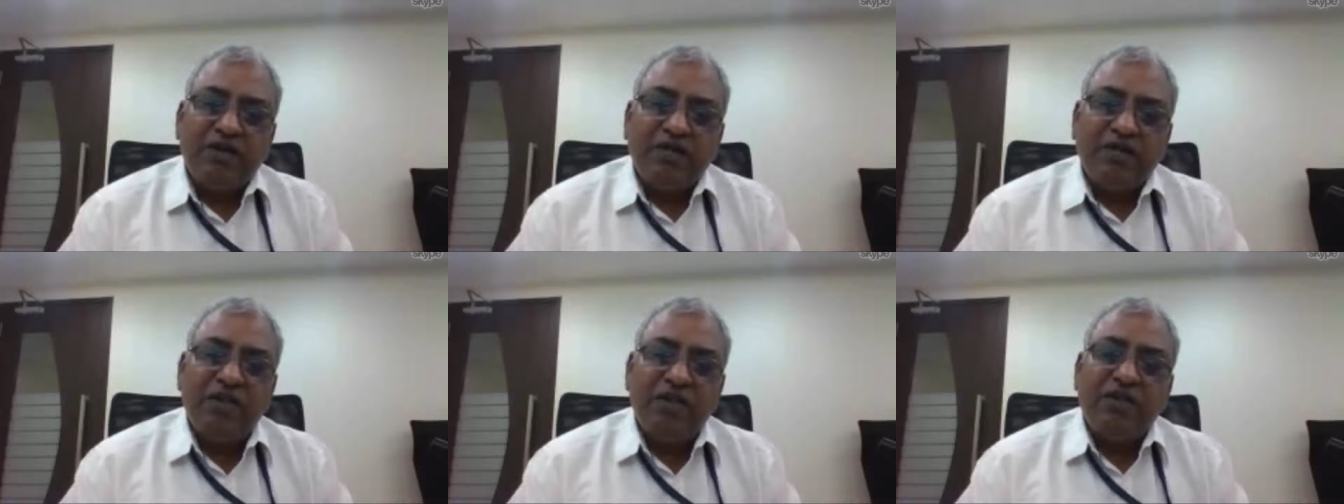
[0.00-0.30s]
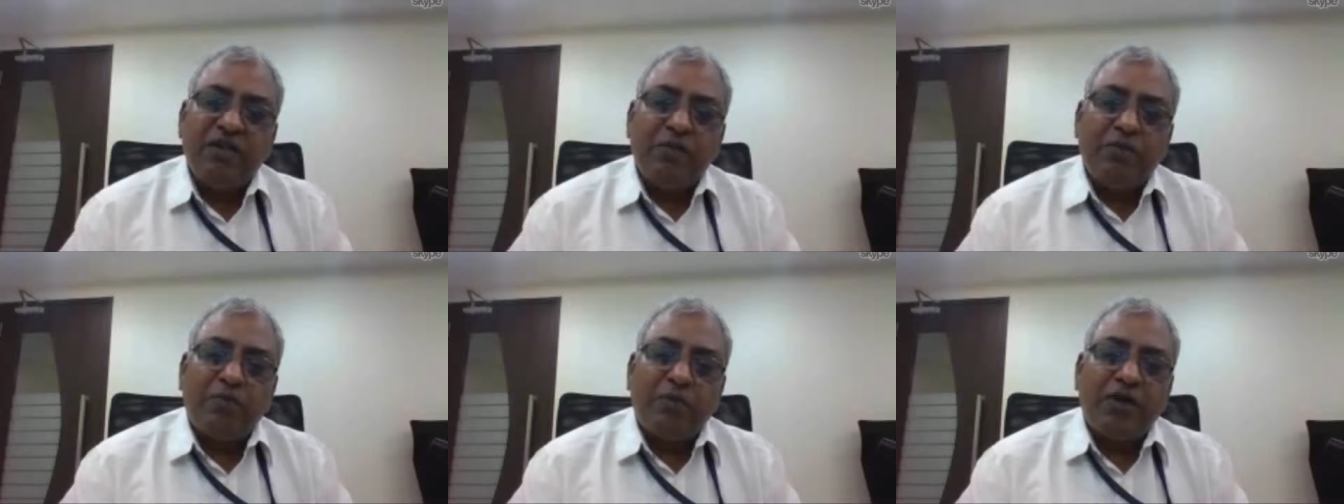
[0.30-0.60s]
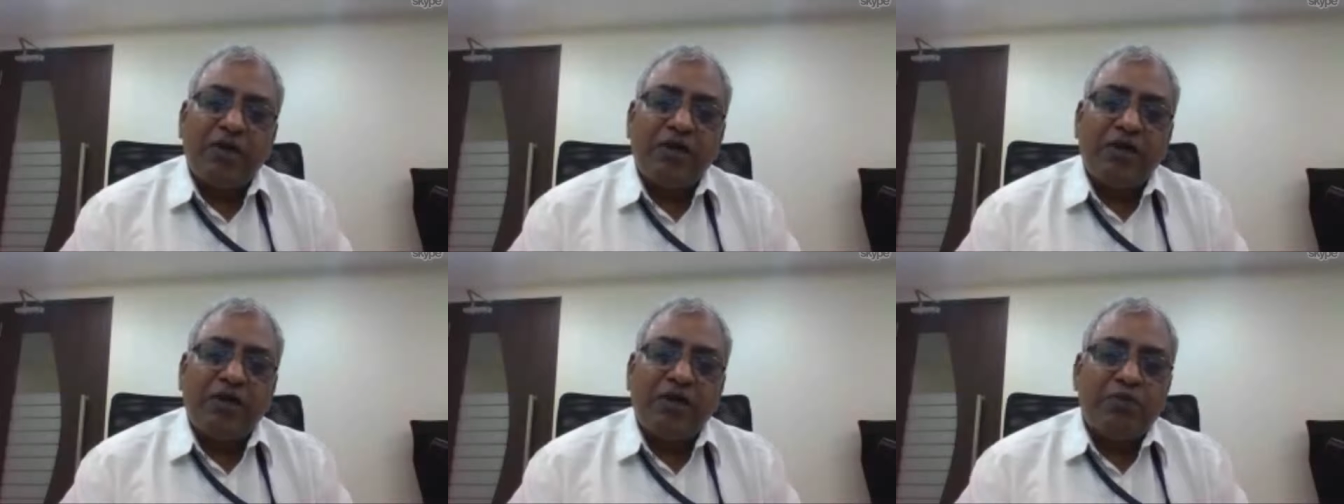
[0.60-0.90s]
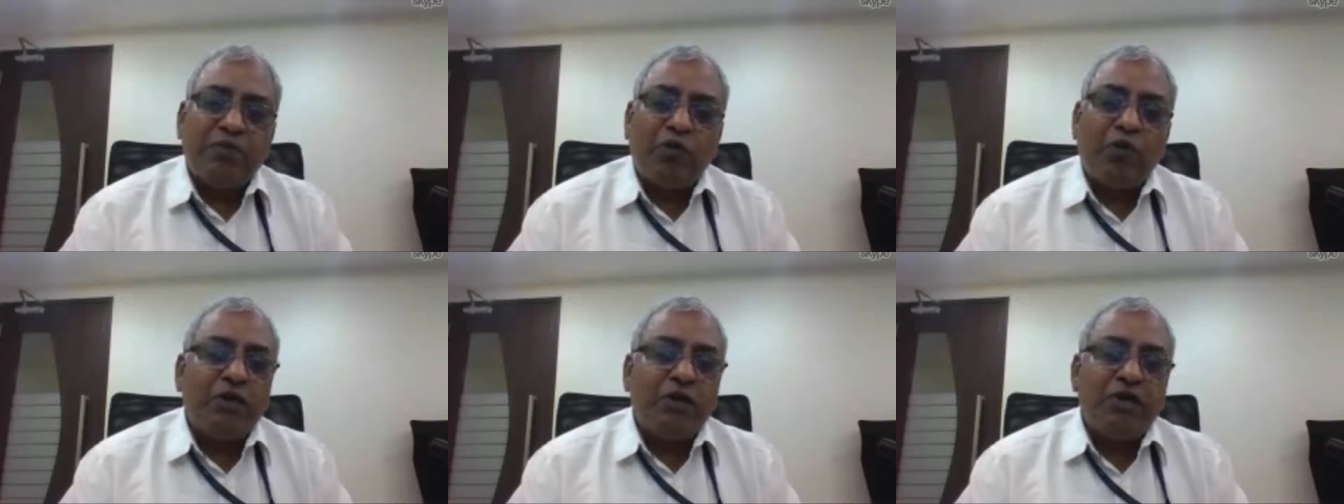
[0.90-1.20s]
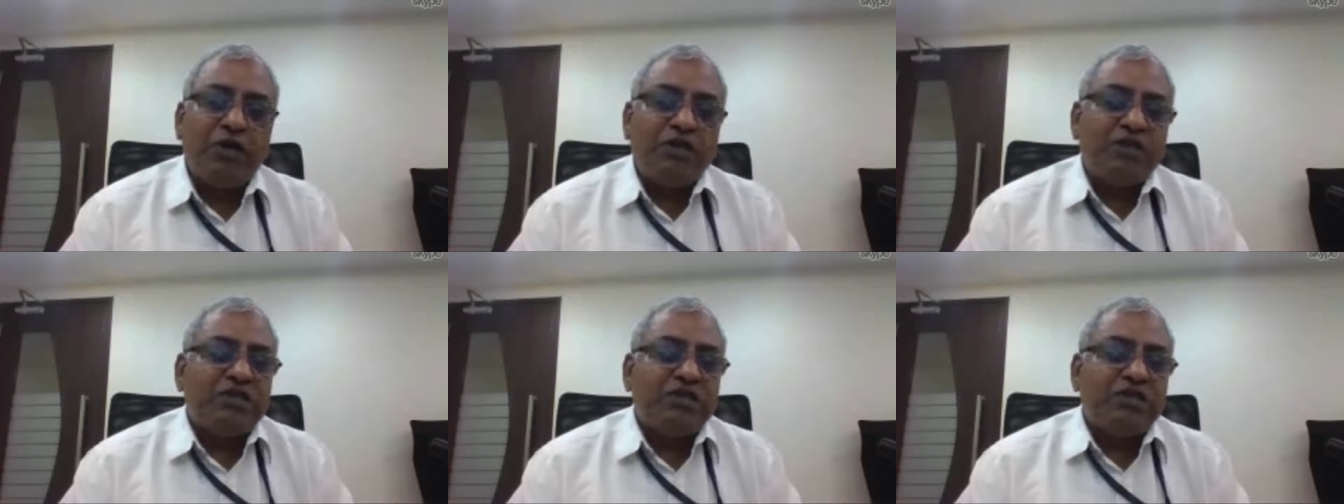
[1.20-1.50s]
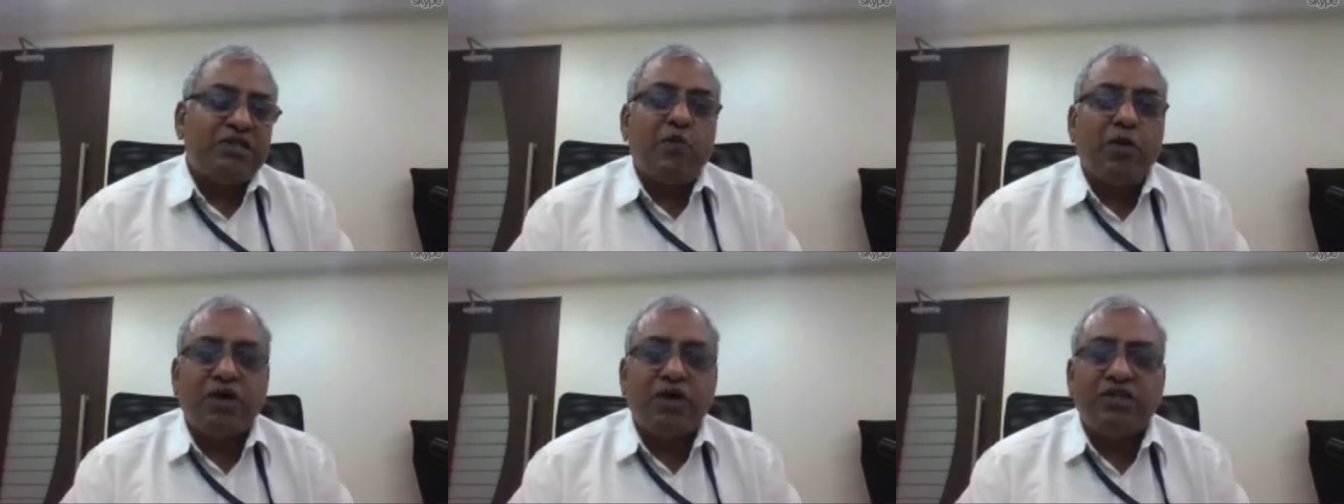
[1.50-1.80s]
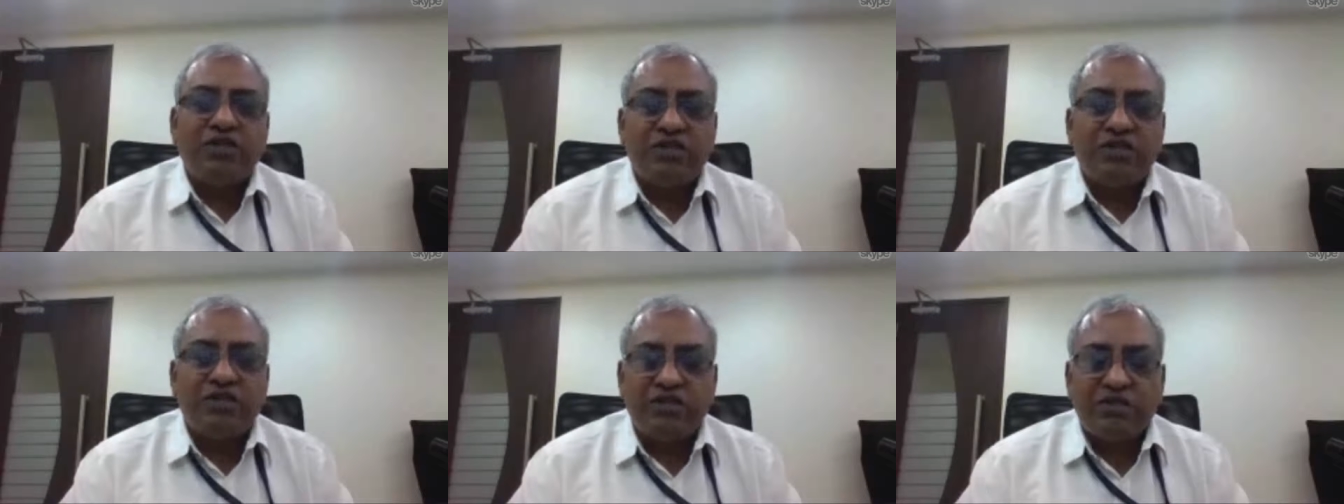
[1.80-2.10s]
when they picked up only, say,
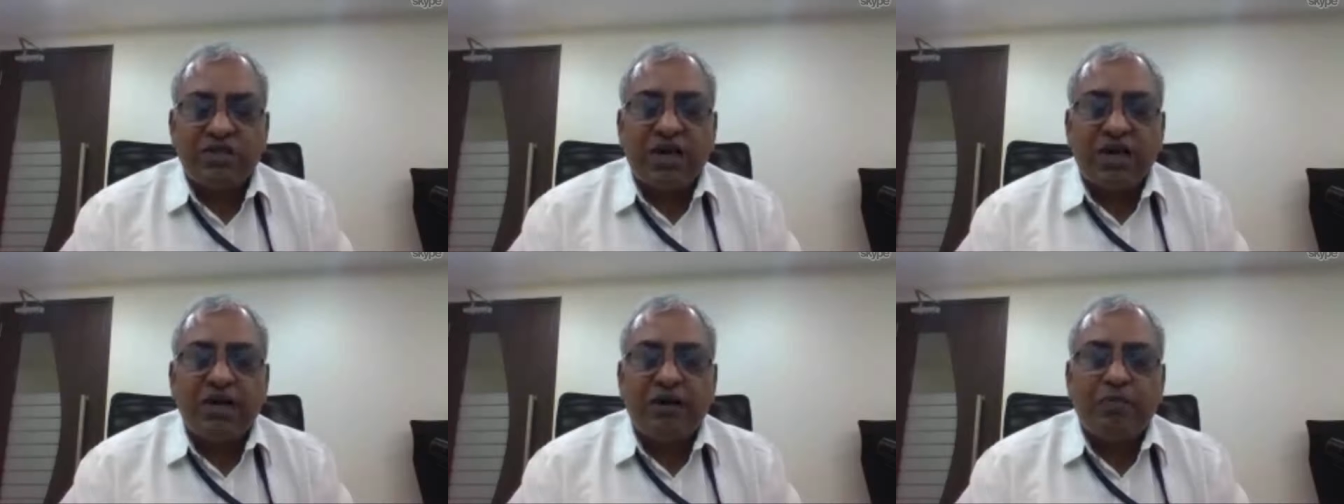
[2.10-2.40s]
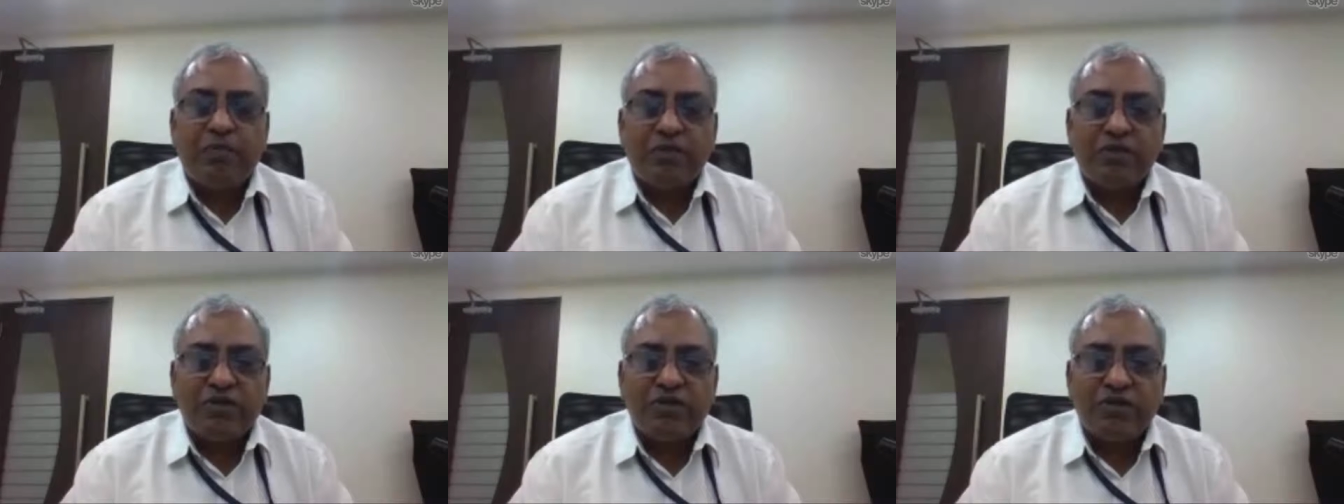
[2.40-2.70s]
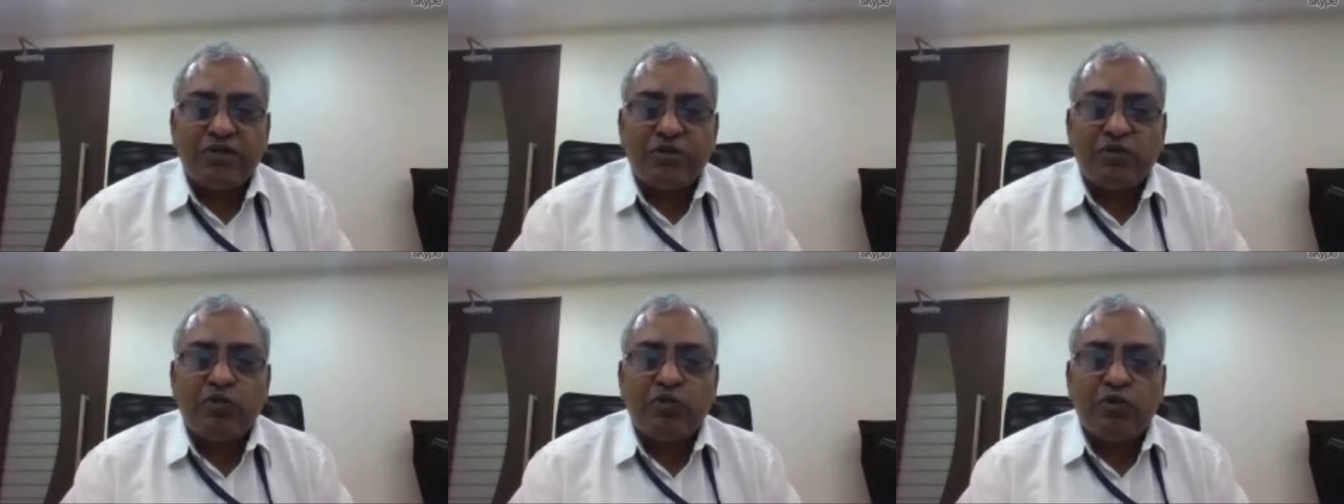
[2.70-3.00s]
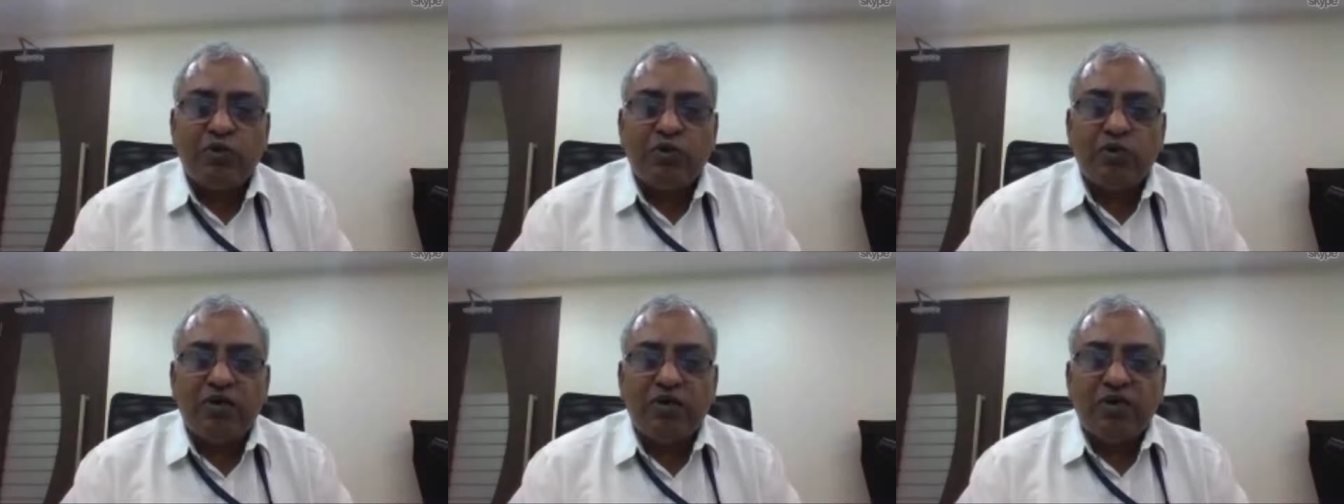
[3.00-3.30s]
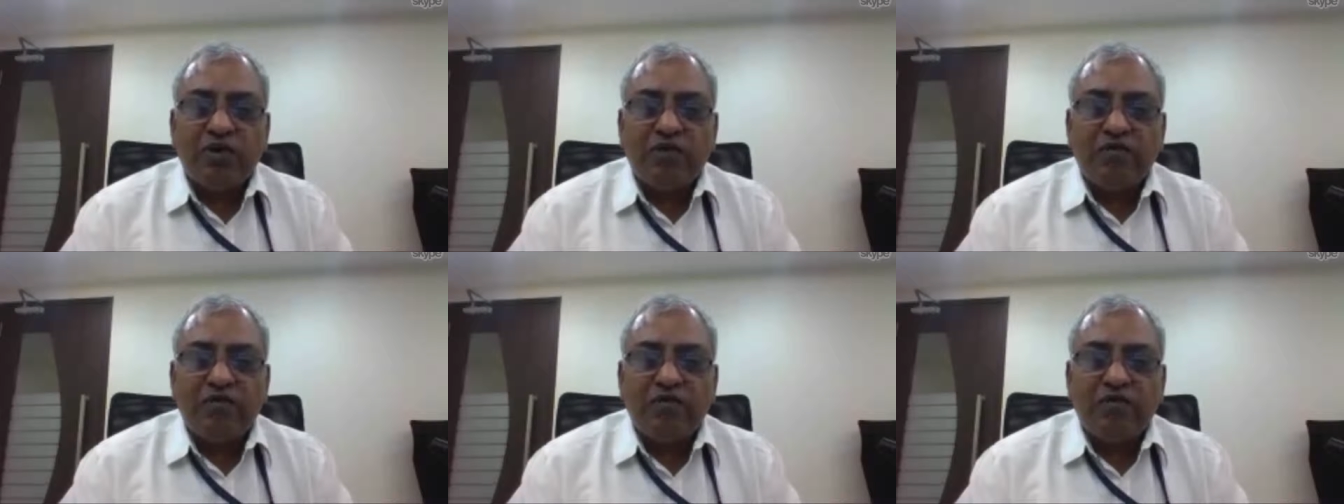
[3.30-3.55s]
one child per school